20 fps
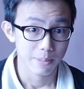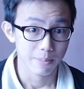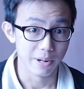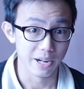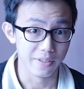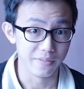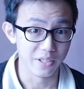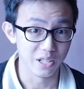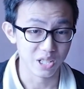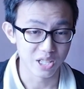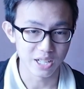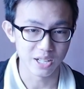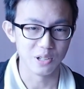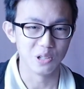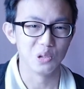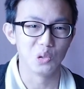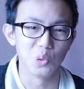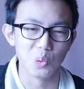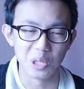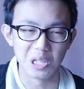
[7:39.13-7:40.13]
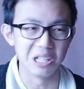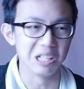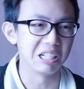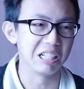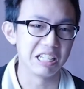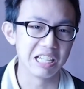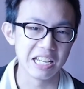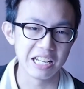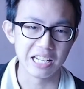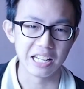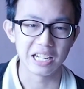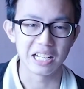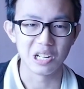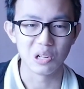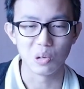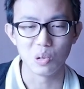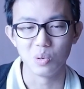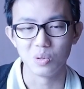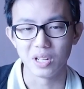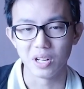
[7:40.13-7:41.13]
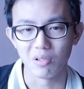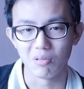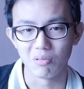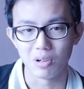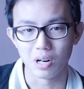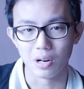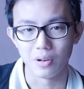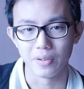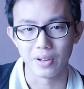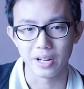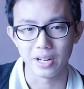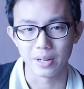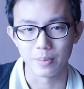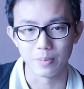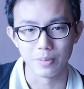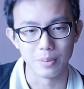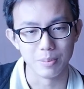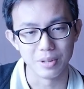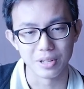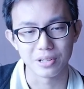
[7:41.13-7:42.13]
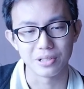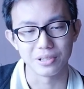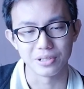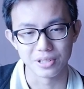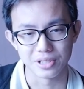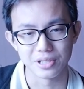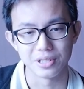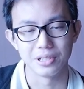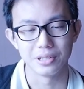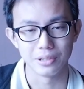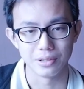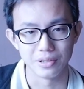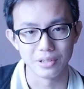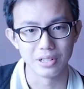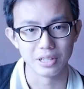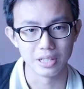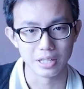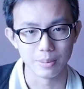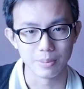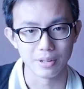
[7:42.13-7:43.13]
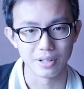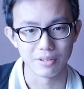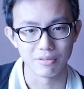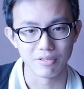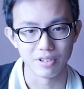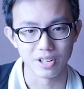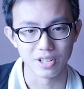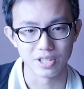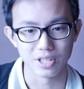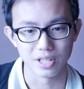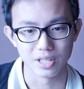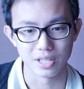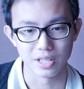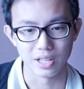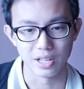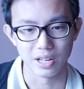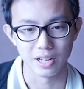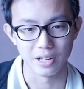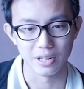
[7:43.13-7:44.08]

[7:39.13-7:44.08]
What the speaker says: But if they try to do it again, that they go that route, then I'm a bit concerned already about the franchise. That